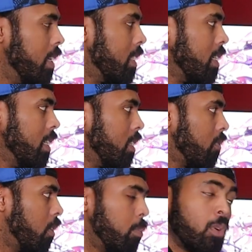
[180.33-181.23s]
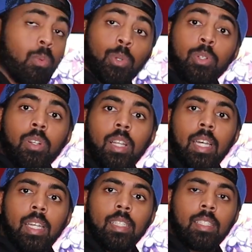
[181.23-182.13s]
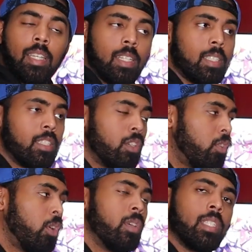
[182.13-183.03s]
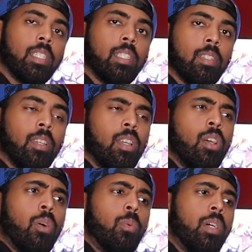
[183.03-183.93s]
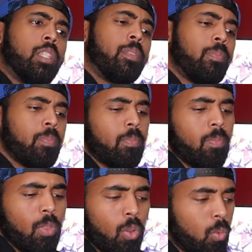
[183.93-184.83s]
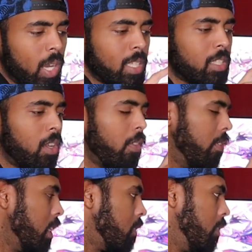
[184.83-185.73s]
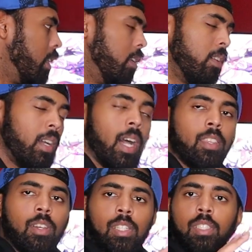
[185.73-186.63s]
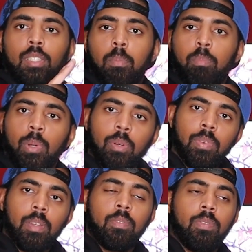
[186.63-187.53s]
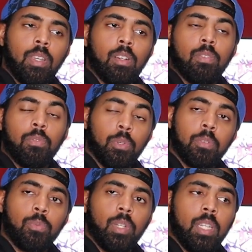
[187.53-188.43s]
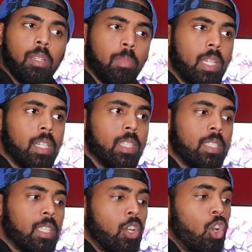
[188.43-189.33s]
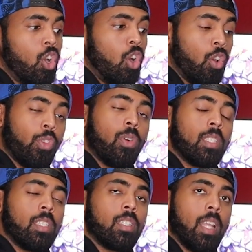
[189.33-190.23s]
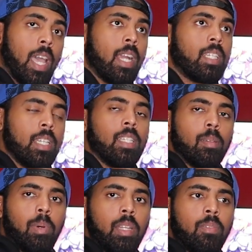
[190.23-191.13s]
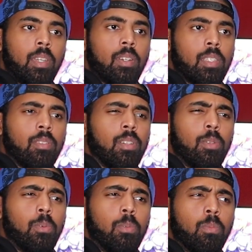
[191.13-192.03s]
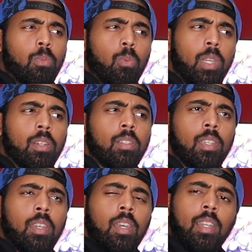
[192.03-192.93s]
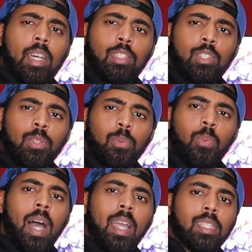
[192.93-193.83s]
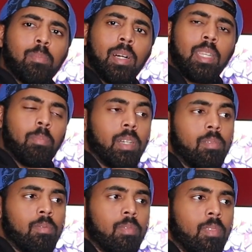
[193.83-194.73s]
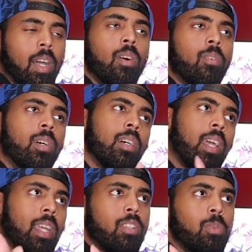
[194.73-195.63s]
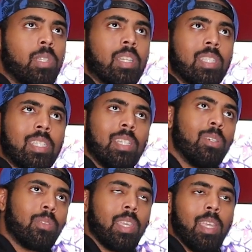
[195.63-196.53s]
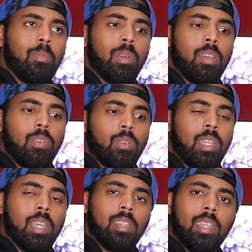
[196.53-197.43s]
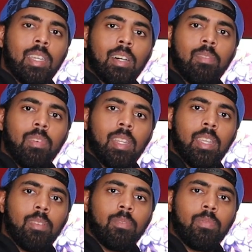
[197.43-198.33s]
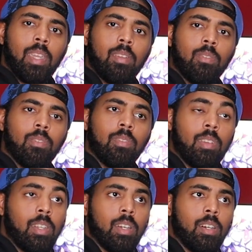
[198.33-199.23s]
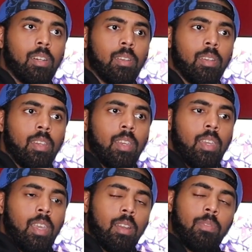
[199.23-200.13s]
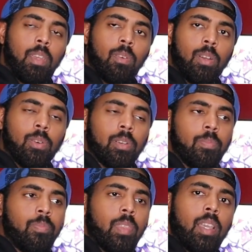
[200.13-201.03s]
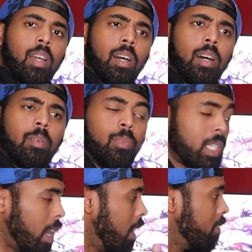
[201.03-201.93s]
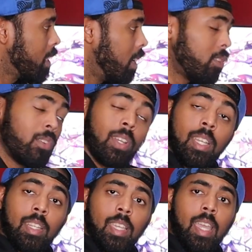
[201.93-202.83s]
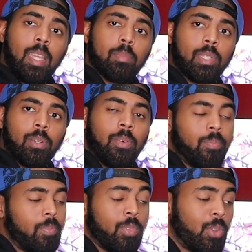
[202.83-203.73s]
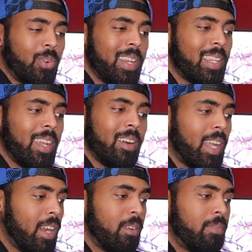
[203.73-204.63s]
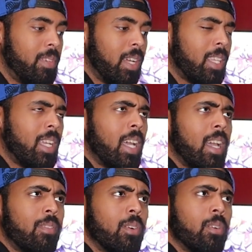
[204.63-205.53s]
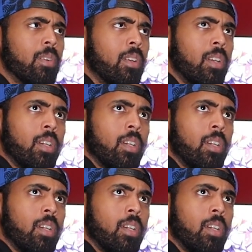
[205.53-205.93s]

This is from her ruler class, and this is her 3rd Ascension, which when I saw this figure, I thought this is a perfect figure for Freen because her 3rd Ascension actually is a bunny figure. It's a little weird. Not sure why it's a bunny, but oh, well, it had to do with the casino theme if you did the event in Fate in the Fate Grand Order, which I have this character in the game, so great there. I got her. I think I have her